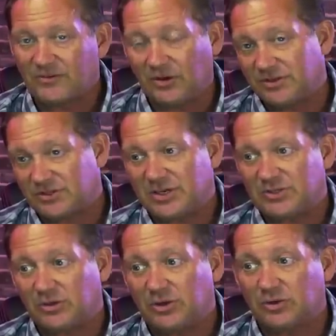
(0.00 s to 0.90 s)
So the
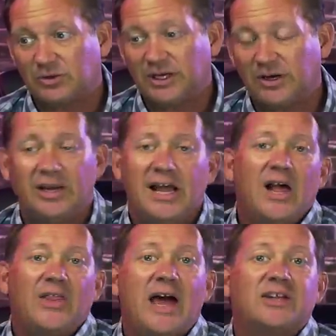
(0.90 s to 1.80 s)
streets are a little cleaner.
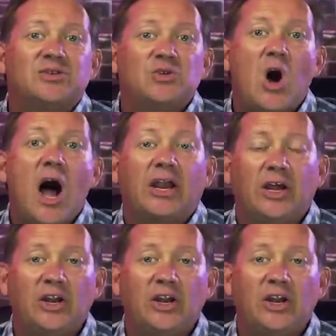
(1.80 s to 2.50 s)
That is not